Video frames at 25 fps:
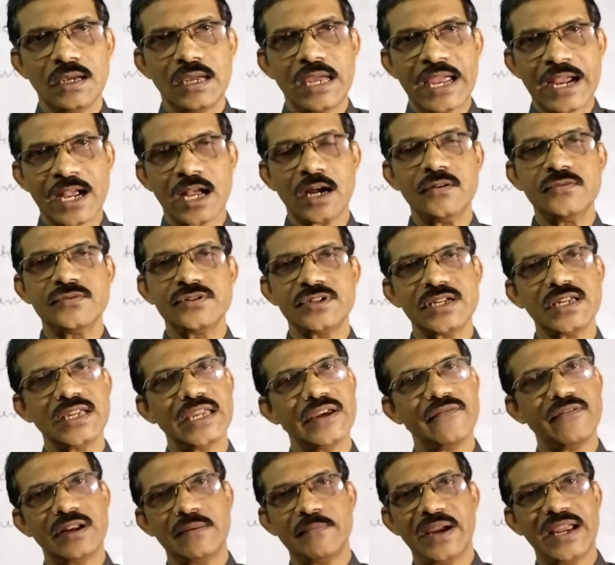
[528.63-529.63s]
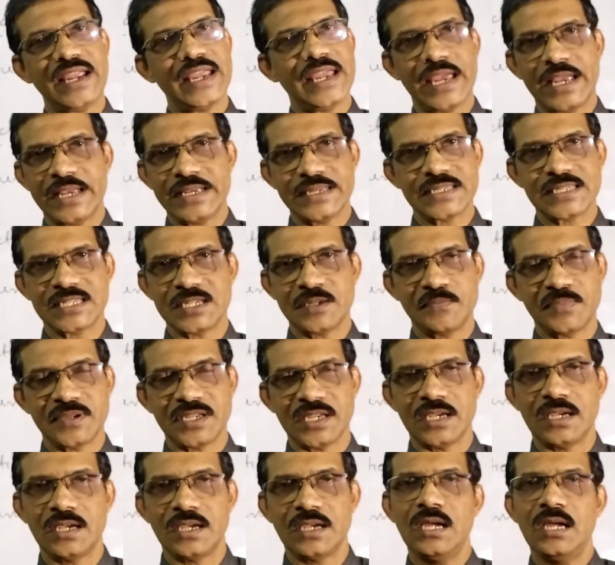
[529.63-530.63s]
accounting given by
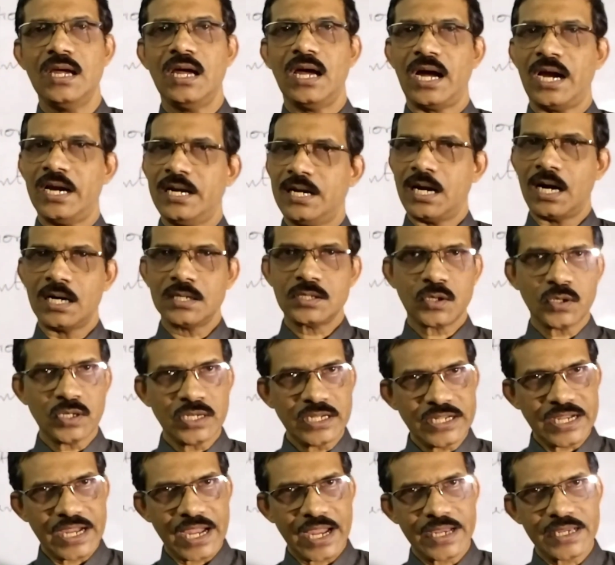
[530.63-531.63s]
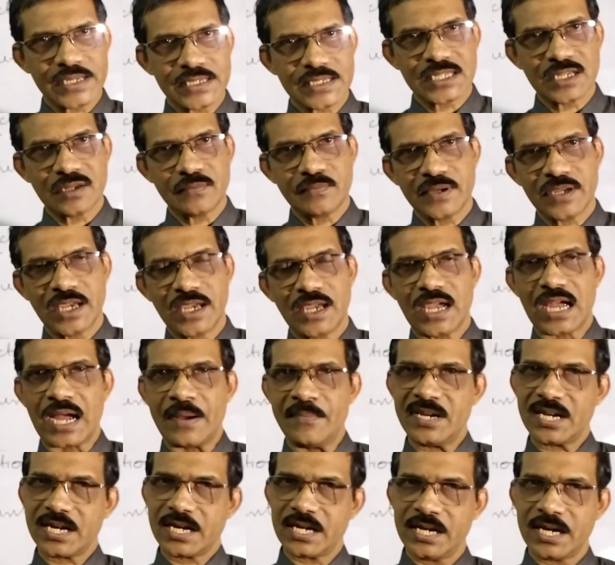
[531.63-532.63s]
AICPA. And not only AICPA,
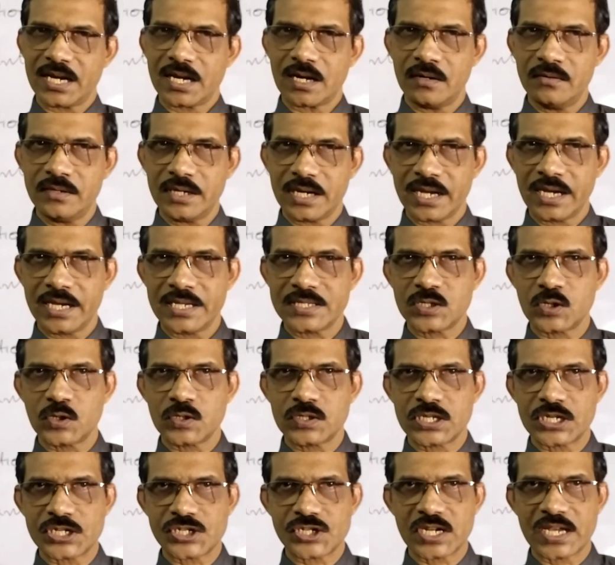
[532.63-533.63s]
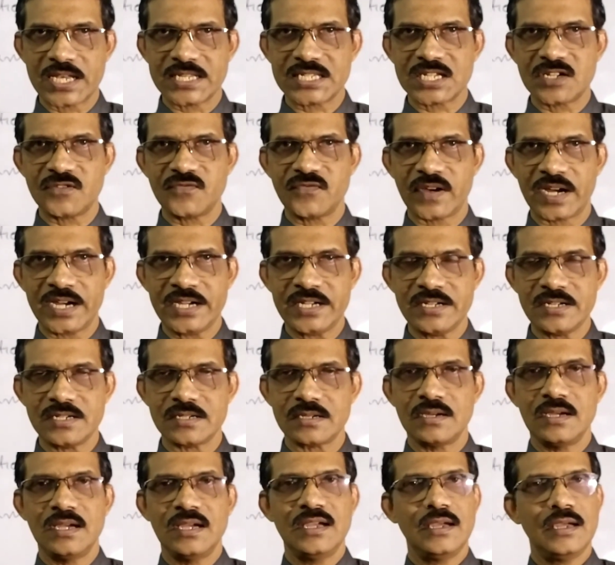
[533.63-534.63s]
American Accounting Association has defined
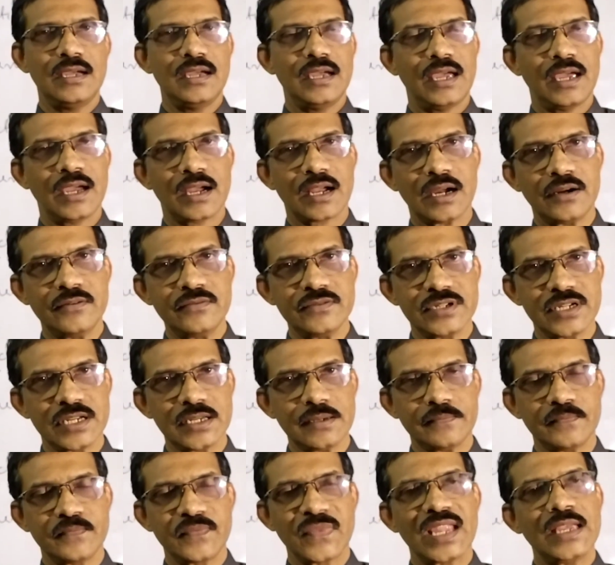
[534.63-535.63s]
accounting.